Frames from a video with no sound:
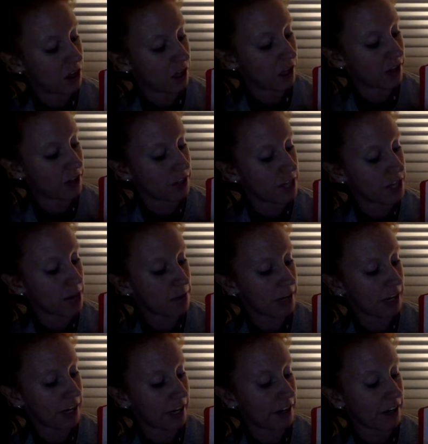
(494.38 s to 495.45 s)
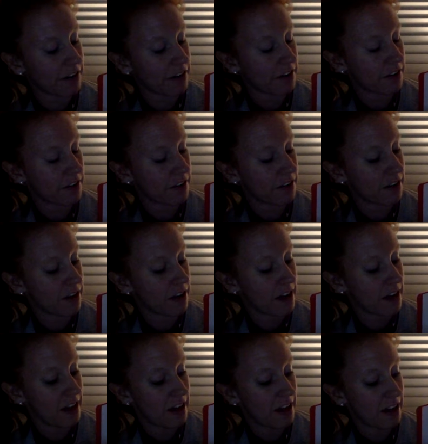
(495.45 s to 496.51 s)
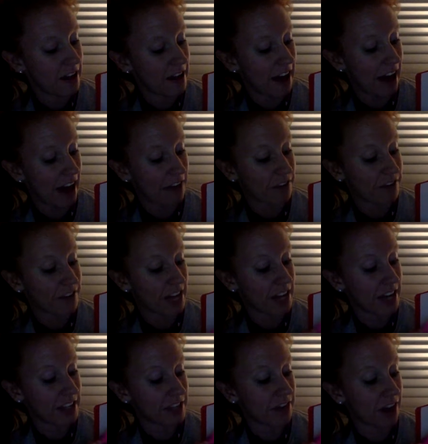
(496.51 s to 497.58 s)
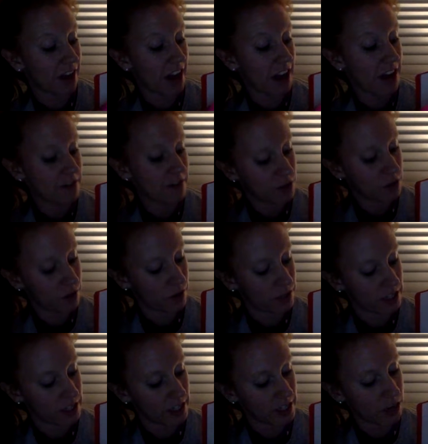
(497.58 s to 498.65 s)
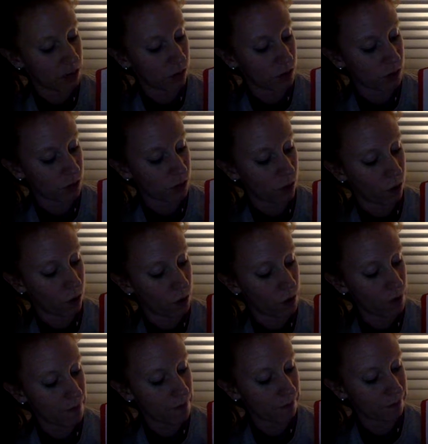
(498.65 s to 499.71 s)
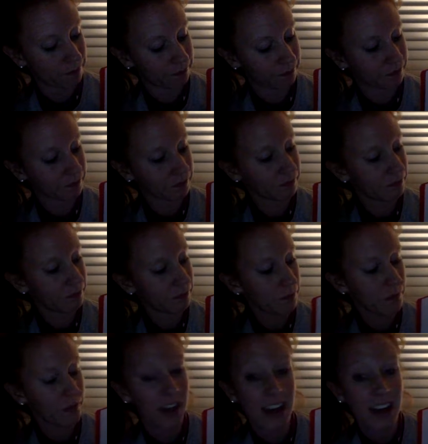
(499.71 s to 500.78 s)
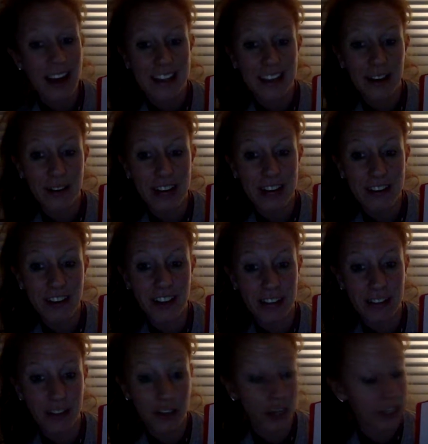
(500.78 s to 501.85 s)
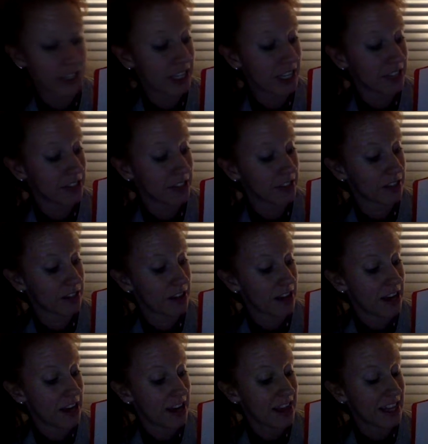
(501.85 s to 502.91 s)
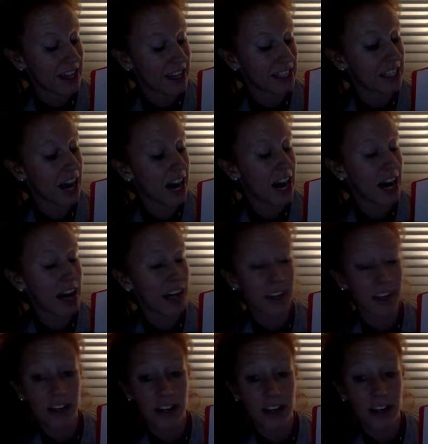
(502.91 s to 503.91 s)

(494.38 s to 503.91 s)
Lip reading: Look at the denominator. Half of 10 is 5, so this is equal to a whole. Then we have 11/13. This is odd.